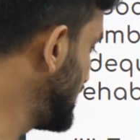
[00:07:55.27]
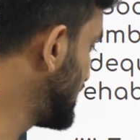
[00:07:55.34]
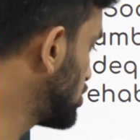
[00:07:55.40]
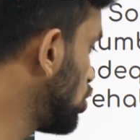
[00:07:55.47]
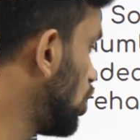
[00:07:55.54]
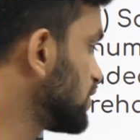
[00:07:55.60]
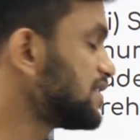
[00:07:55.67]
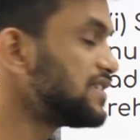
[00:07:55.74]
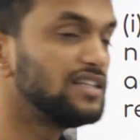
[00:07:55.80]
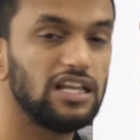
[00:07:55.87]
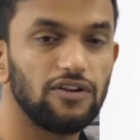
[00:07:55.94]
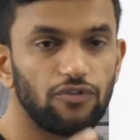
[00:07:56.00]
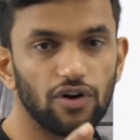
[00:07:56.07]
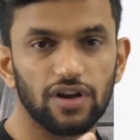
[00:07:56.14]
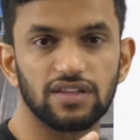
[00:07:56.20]
It causes
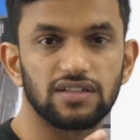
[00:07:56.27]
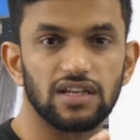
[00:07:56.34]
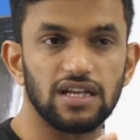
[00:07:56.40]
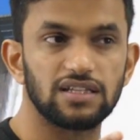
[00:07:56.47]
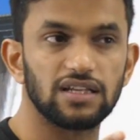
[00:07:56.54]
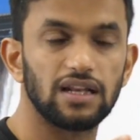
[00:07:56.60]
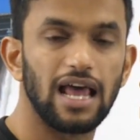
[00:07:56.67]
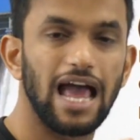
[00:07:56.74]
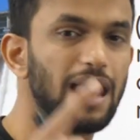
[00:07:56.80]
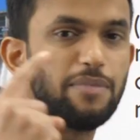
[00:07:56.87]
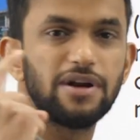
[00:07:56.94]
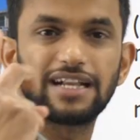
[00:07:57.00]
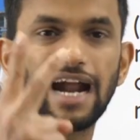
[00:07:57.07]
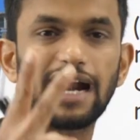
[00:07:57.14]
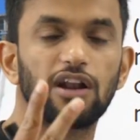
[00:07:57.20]
deforestation,
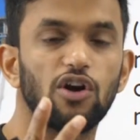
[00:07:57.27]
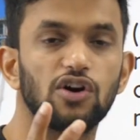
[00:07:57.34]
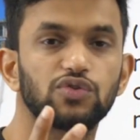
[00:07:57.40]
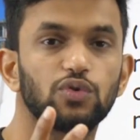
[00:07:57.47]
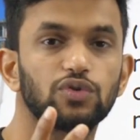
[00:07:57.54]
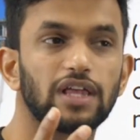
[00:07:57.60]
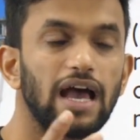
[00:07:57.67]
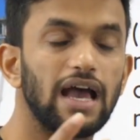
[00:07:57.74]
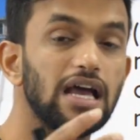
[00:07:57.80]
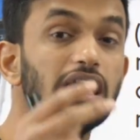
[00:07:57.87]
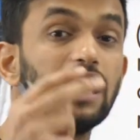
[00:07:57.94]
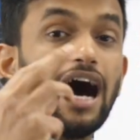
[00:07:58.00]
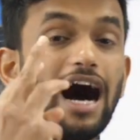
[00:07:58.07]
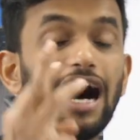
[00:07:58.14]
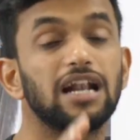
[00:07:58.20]
habitat loss hota hai,
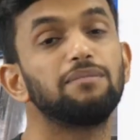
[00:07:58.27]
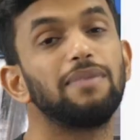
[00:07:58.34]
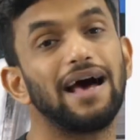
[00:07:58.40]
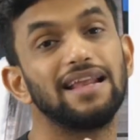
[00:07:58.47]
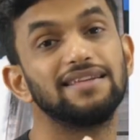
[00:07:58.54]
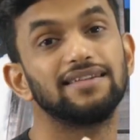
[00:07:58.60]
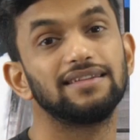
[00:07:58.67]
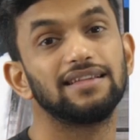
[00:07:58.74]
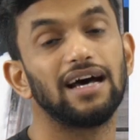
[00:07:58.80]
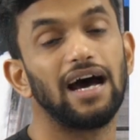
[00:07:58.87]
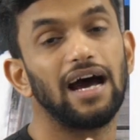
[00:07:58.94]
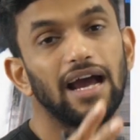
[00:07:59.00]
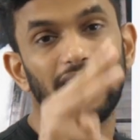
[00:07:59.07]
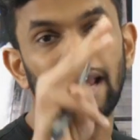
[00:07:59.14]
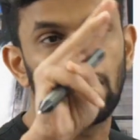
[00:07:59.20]
unbalance in
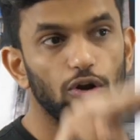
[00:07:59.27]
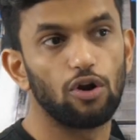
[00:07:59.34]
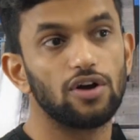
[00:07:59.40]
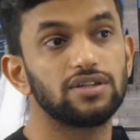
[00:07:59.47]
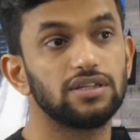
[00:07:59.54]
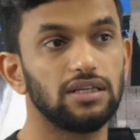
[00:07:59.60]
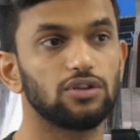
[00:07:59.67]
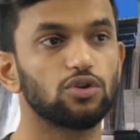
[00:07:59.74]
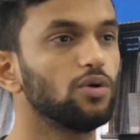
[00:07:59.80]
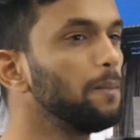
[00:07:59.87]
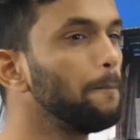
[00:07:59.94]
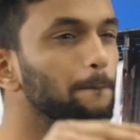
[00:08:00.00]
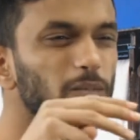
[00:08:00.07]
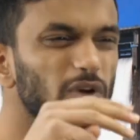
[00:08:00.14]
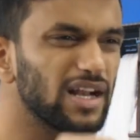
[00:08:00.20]
the ecology.
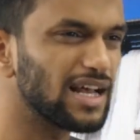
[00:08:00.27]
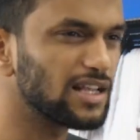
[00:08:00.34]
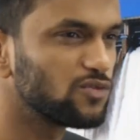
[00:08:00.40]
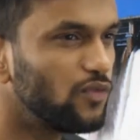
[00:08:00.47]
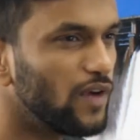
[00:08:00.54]
So it has